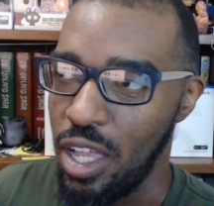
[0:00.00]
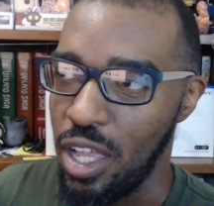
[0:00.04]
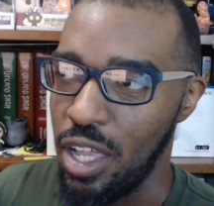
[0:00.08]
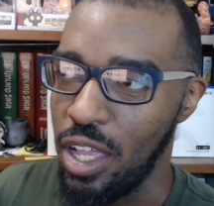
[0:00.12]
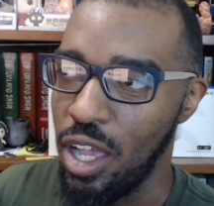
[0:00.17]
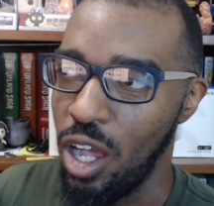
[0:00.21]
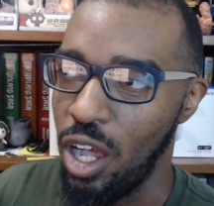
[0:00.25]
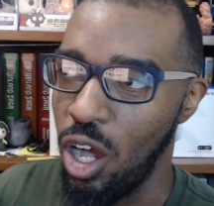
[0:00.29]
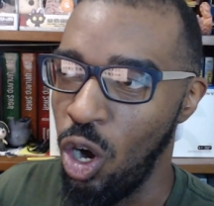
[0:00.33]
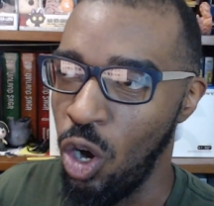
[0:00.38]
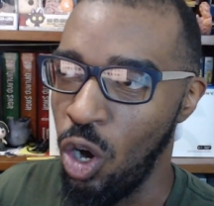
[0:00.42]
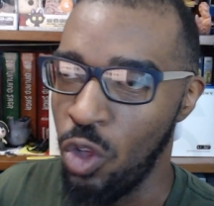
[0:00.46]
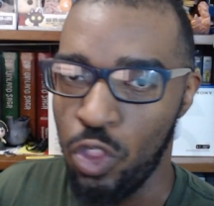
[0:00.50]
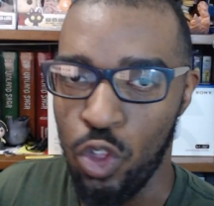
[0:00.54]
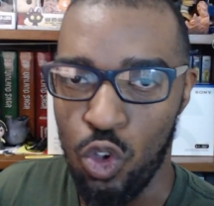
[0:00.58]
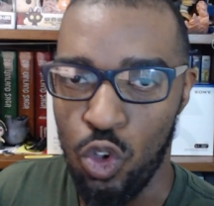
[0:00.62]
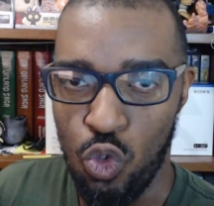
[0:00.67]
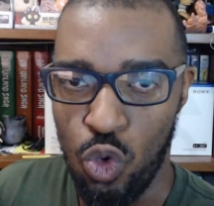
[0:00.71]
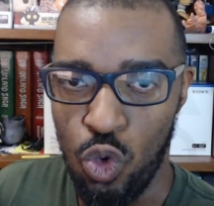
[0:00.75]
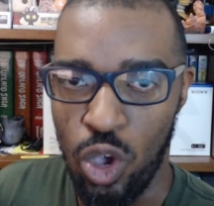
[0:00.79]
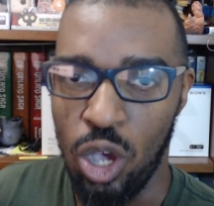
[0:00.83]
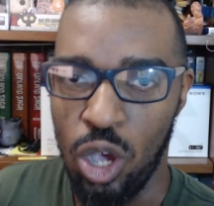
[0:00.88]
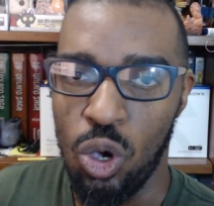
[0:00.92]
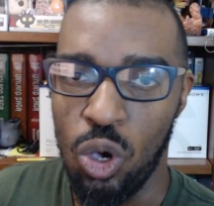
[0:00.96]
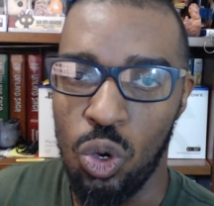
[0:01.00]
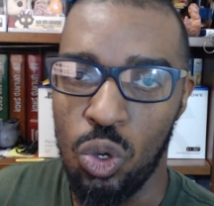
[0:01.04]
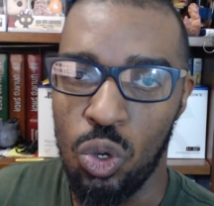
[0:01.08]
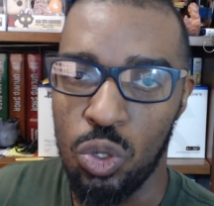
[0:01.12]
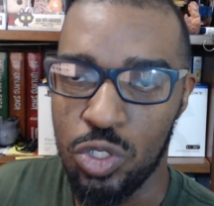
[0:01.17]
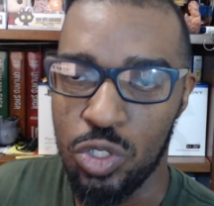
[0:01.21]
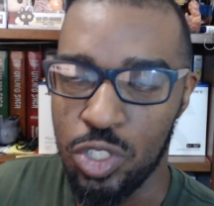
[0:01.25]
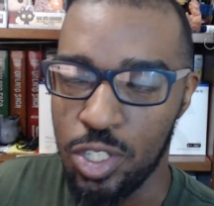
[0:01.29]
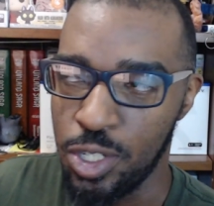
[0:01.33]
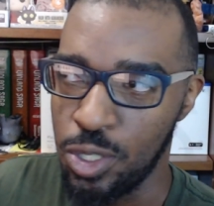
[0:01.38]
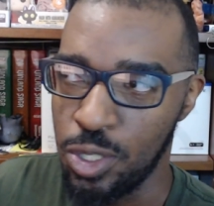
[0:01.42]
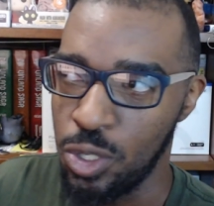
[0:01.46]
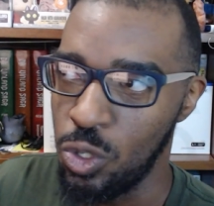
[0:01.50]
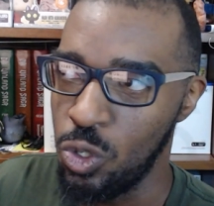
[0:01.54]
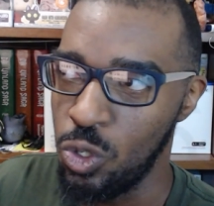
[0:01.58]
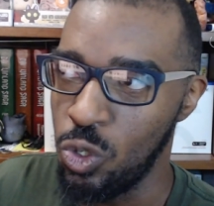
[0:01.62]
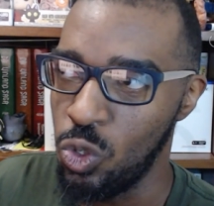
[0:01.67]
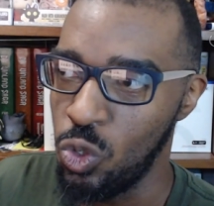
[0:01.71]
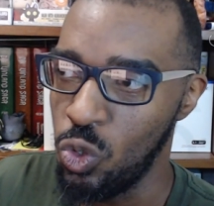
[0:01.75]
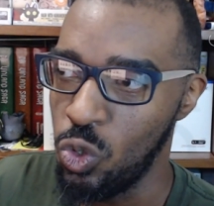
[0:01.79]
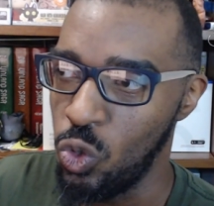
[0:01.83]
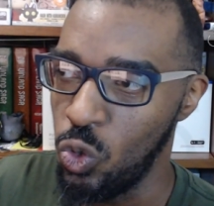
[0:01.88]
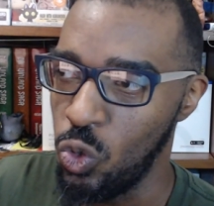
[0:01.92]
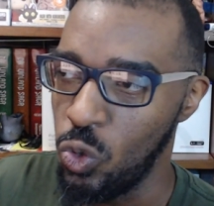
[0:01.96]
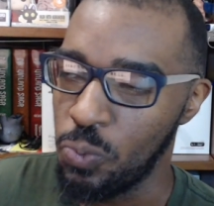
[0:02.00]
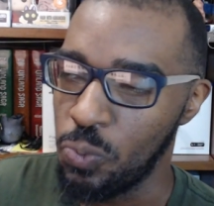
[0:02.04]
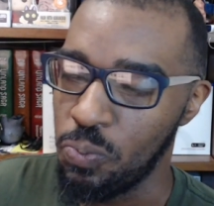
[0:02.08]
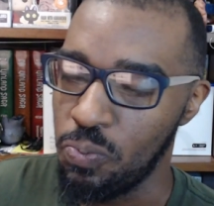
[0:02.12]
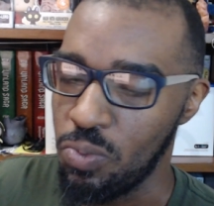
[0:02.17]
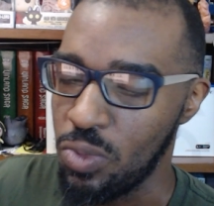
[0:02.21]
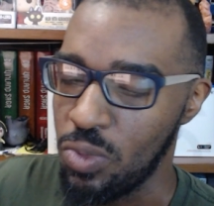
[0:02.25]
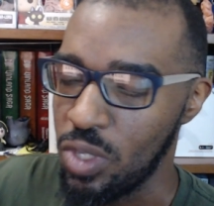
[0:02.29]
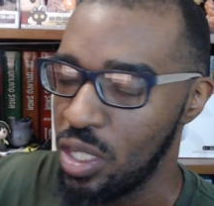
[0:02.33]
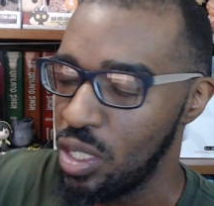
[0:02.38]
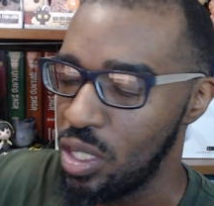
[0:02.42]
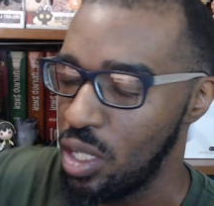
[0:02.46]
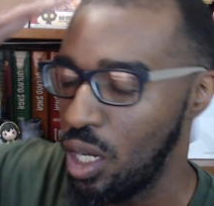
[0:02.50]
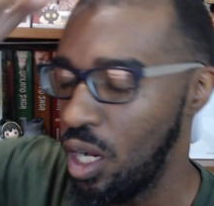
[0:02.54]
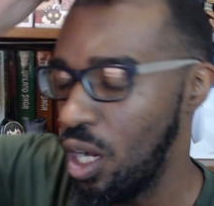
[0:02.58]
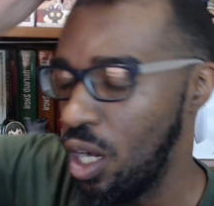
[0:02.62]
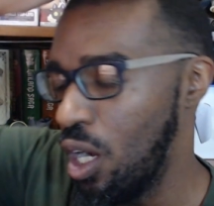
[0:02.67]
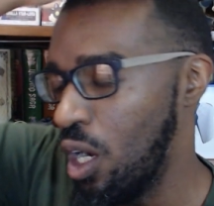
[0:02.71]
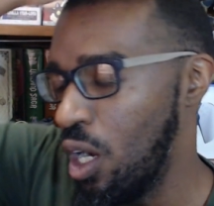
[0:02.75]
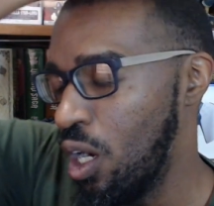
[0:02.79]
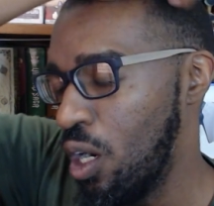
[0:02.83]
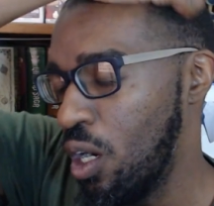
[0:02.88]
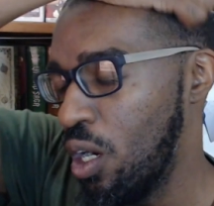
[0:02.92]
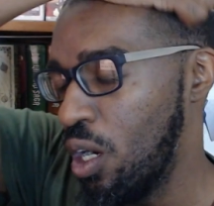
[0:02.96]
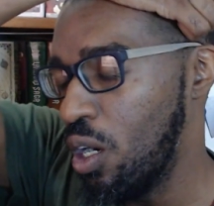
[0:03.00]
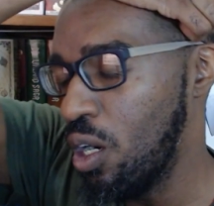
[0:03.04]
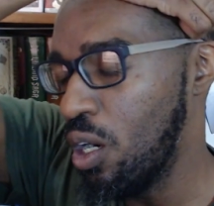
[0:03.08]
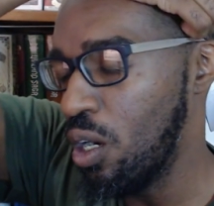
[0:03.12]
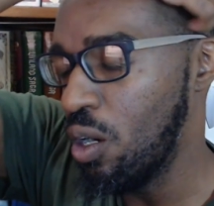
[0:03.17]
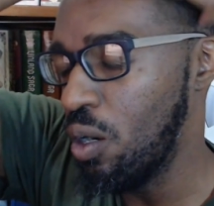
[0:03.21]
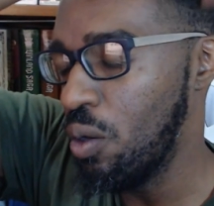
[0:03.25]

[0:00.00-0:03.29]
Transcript: on the road to uh,